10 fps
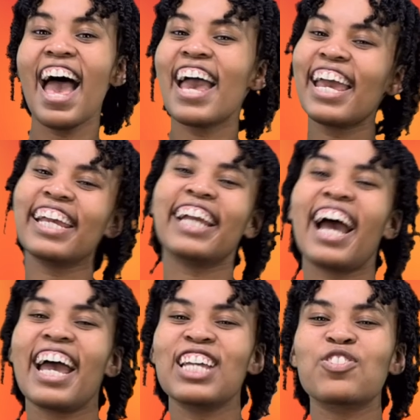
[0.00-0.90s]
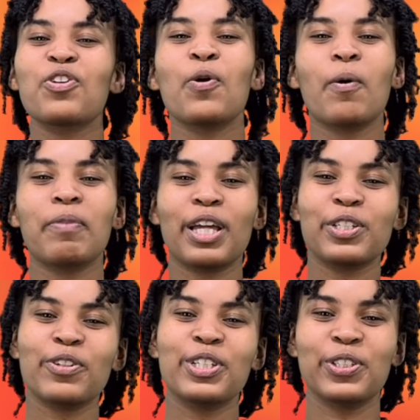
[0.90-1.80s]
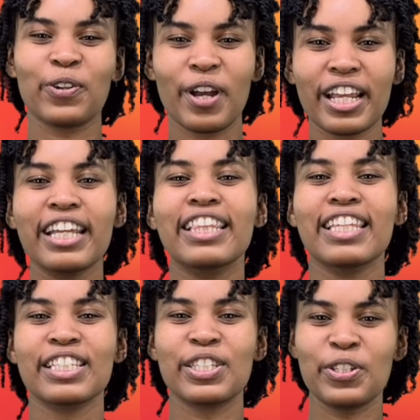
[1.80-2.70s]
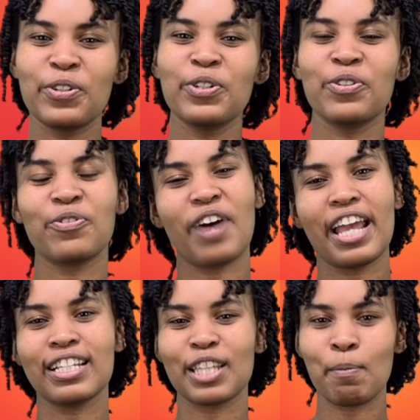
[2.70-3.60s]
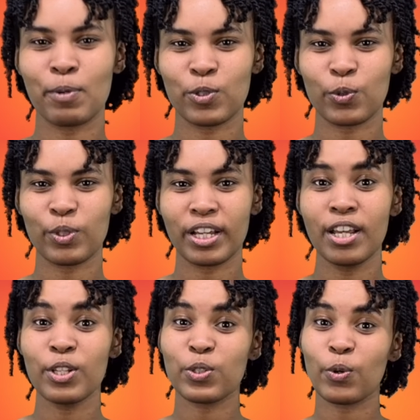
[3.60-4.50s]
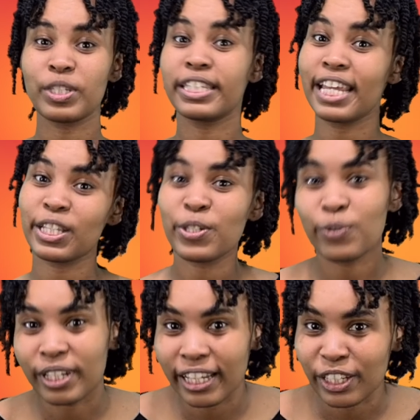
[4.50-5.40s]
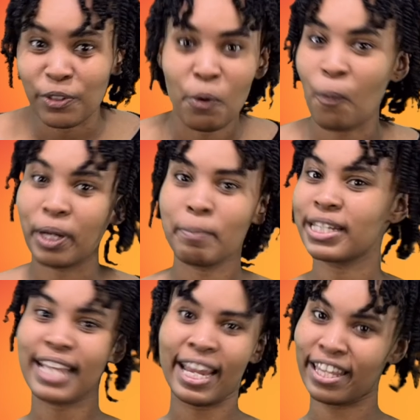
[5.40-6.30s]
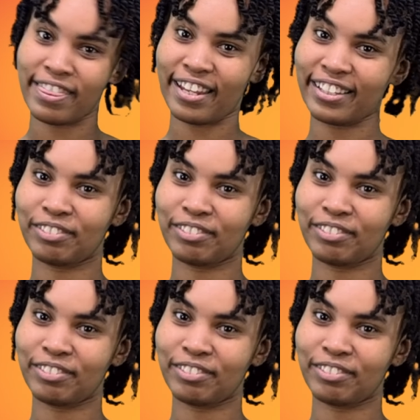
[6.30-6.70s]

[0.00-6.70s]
Hey guys, we hope that you enjoyed this new Youth Fires episode. So stay tuned and we don't want to miss anything.